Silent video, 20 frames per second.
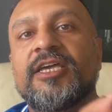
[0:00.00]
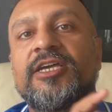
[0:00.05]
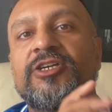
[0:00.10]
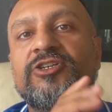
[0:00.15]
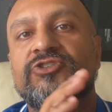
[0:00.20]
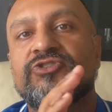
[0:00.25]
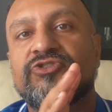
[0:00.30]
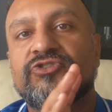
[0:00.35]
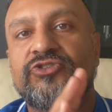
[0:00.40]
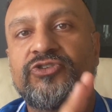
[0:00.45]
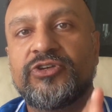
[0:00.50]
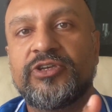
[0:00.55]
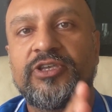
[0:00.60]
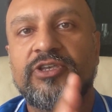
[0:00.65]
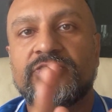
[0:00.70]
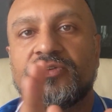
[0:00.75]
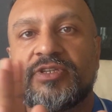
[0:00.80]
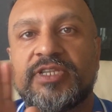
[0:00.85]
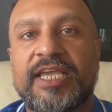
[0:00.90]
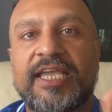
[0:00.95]
During
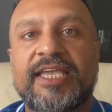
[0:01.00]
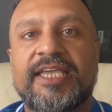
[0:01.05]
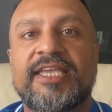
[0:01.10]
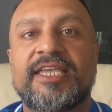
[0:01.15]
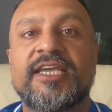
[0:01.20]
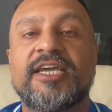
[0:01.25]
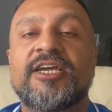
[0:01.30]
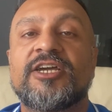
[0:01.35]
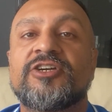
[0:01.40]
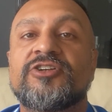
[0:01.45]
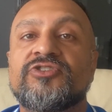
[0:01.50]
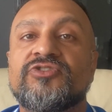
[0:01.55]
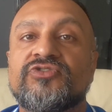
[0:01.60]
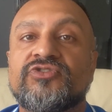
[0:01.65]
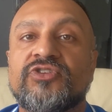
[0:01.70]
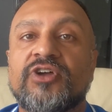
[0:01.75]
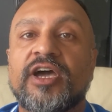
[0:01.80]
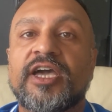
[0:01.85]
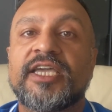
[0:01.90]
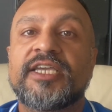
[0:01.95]
your day,
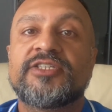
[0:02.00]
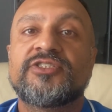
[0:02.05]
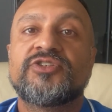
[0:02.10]
try